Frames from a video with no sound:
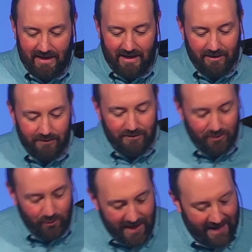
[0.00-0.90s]
You need to
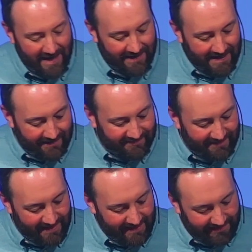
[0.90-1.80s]
do that
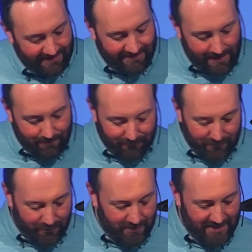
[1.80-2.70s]
kinesthetic type
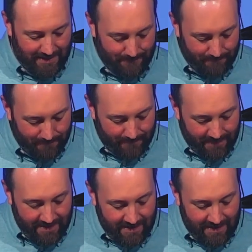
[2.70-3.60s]
of learning.
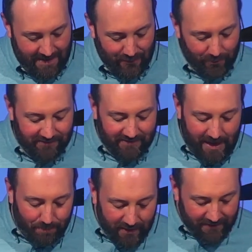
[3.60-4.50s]
And the reason
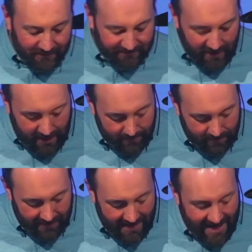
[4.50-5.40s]
I bring this
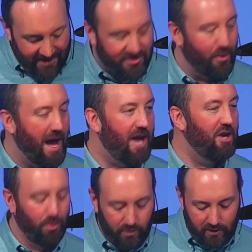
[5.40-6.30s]
up and I ask you, how
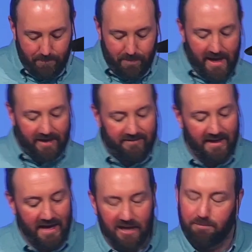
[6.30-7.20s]
do you learn
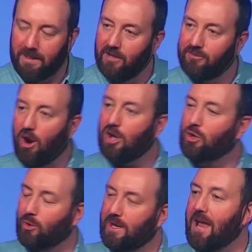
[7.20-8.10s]
best, is because our
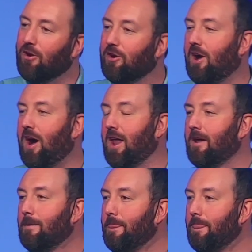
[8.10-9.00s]
Creator God,